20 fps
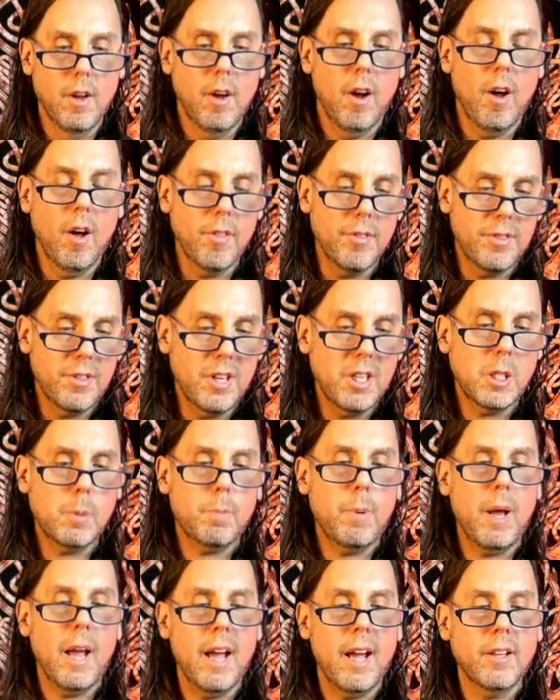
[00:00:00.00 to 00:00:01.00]
On this
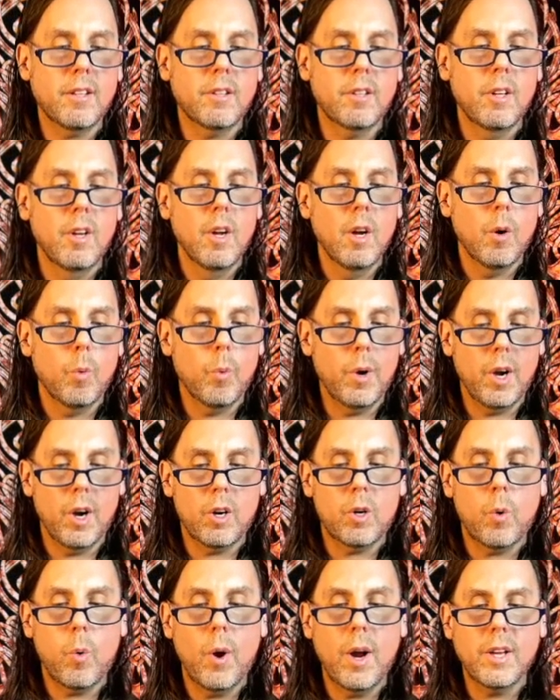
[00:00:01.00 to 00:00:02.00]
path, we are
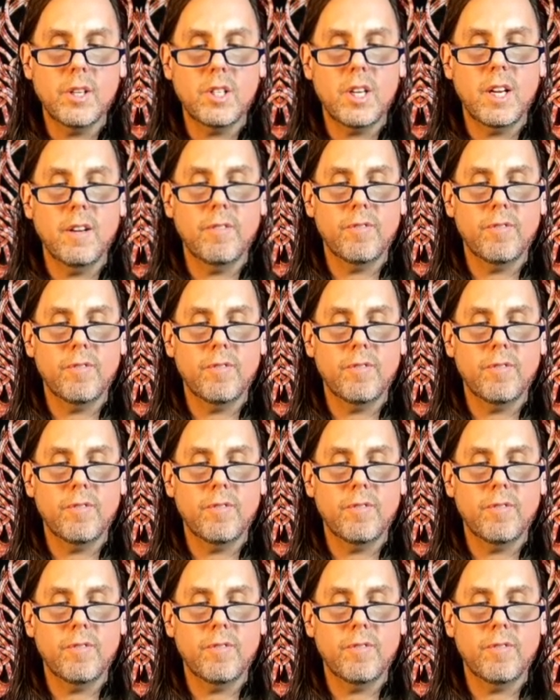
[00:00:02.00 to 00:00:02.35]
questing